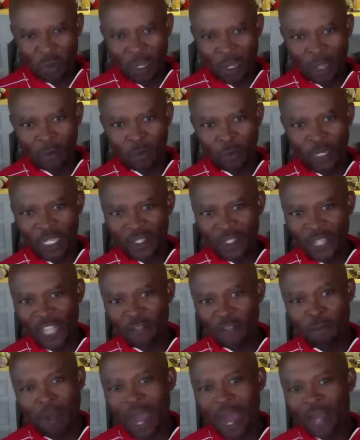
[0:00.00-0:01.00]
But when he
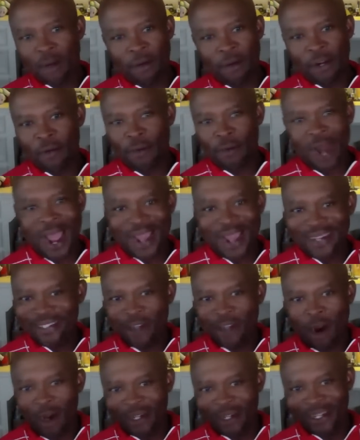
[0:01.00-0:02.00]
says moderate ride, it's
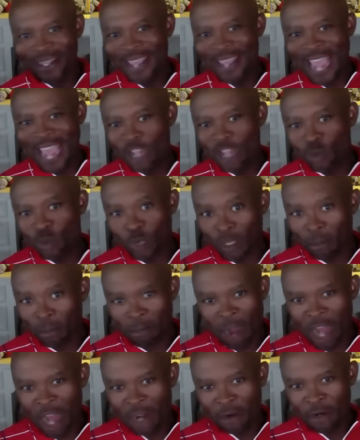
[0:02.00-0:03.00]
hard to gauge what a
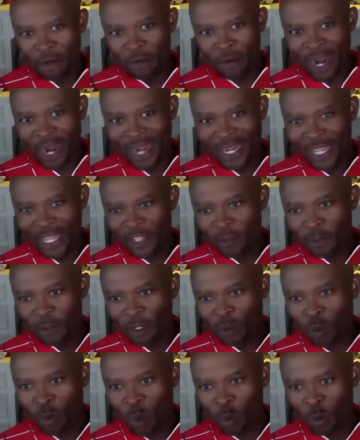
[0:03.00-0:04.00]
moderate ride is
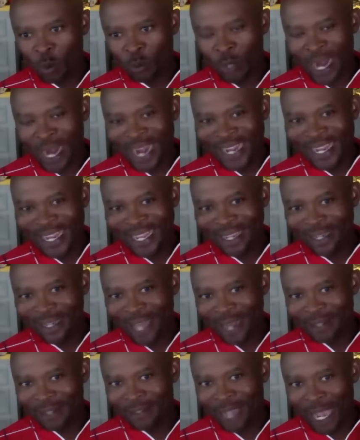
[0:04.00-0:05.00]
because when we're riding, a
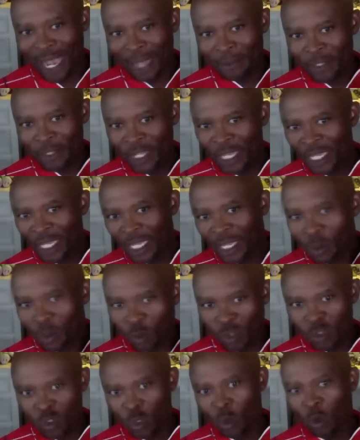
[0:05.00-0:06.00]
lot of times he
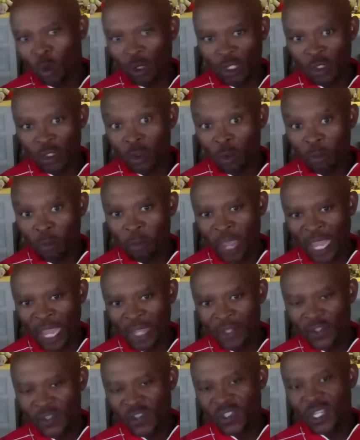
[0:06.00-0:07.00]
wants to hold his own
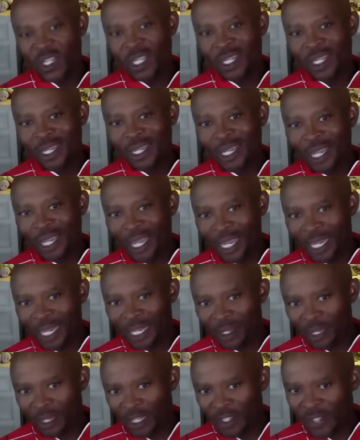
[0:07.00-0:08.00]
pace and
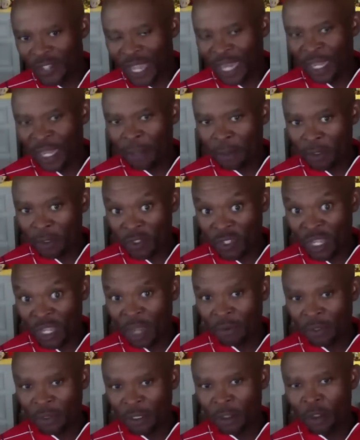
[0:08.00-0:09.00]
he, he's not able to stay
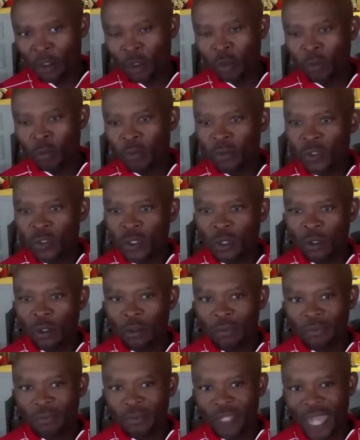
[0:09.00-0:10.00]
with the group.
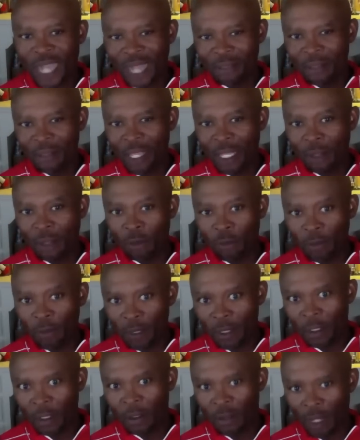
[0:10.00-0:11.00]
So I think it will
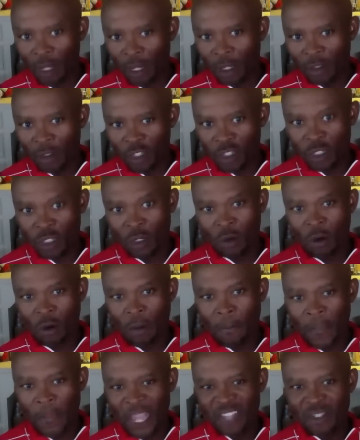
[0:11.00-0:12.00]
be a, a
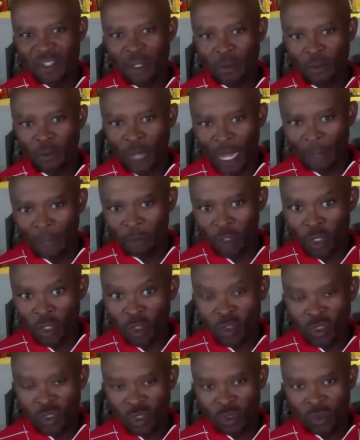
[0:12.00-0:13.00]
slower pace than I'm
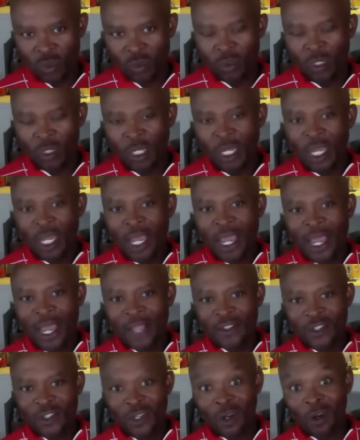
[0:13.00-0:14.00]
used to.
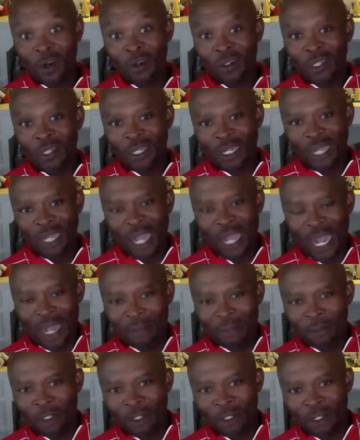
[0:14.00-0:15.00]
And so
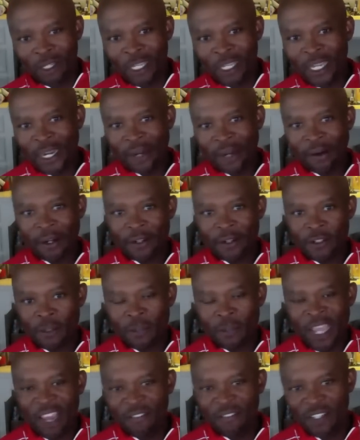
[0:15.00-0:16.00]
I'm going to carry some
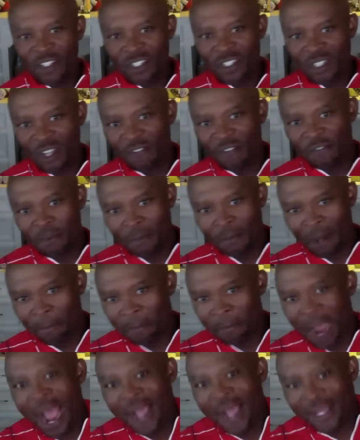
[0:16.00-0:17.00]
heavy stuff in my
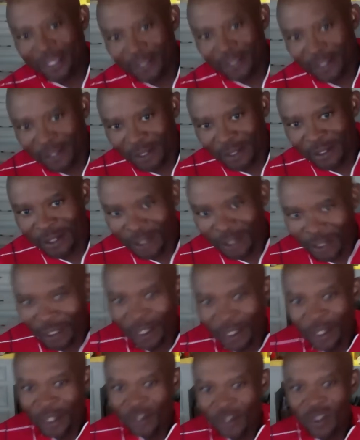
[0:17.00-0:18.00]
pockets
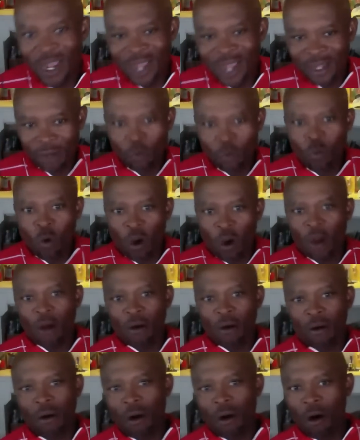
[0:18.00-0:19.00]
so I can
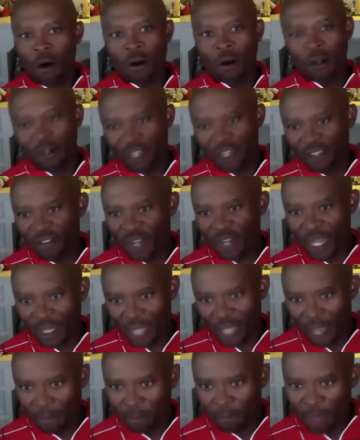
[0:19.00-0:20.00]
work harder even at
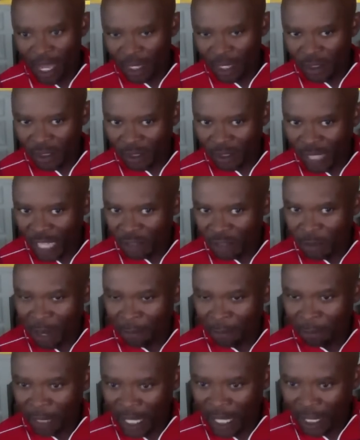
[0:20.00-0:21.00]
that pace. That's my
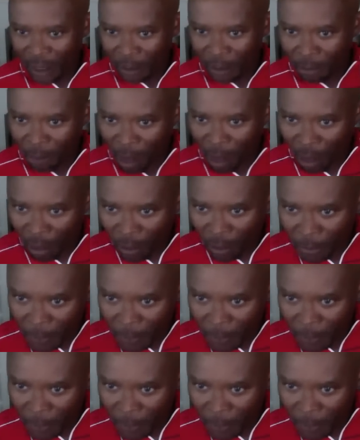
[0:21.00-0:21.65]
plan tomorrow.